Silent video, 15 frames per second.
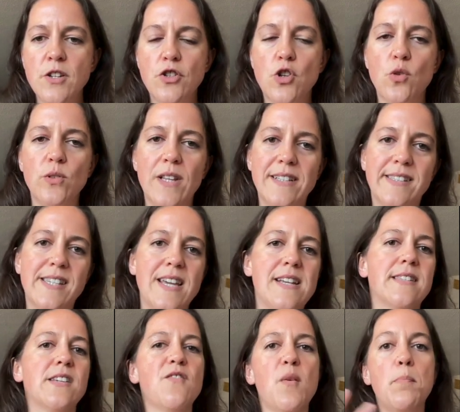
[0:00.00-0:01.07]
So let's say
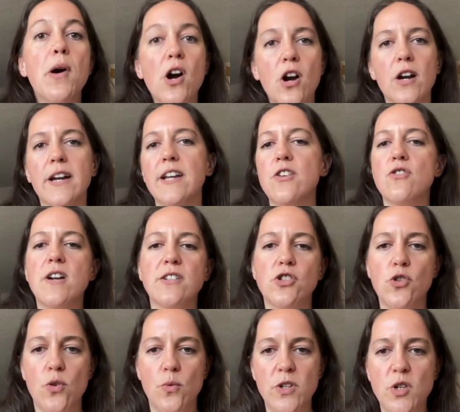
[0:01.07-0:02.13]
it's of a park and you're not
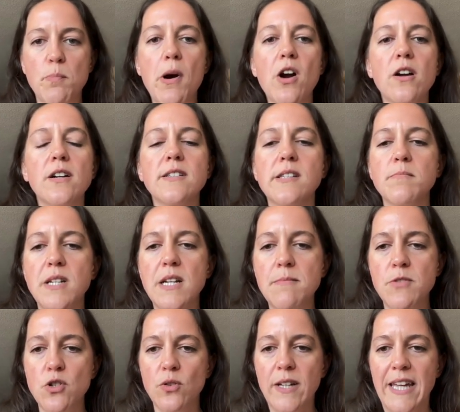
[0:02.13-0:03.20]
sure which park.
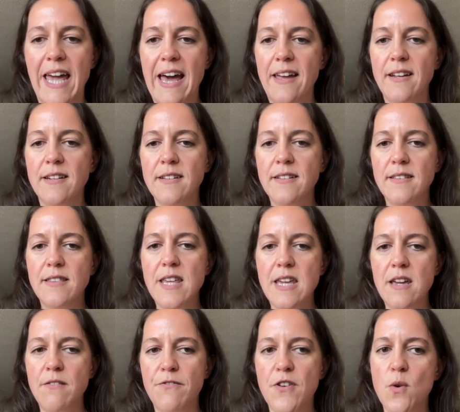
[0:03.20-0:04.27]
Sometimes you'll get the
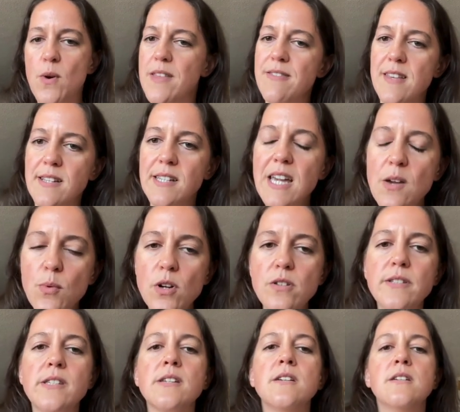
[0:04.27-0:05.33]
info in these
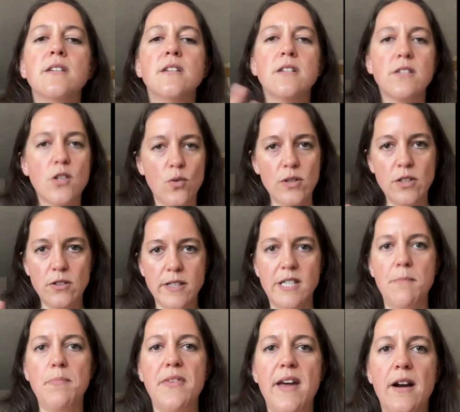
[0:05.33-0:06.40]
keywords. So a little
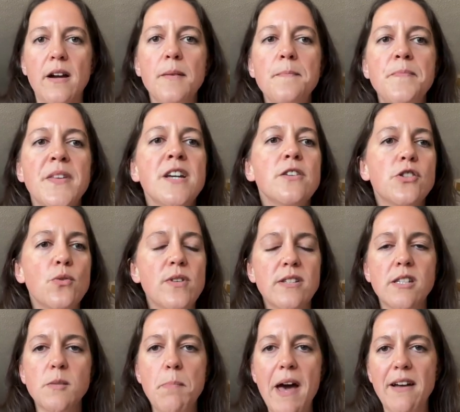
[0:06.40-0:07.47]
tip there. So
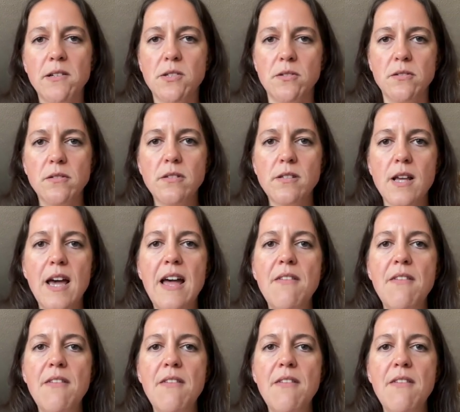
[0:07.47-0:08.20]
this is Pexels.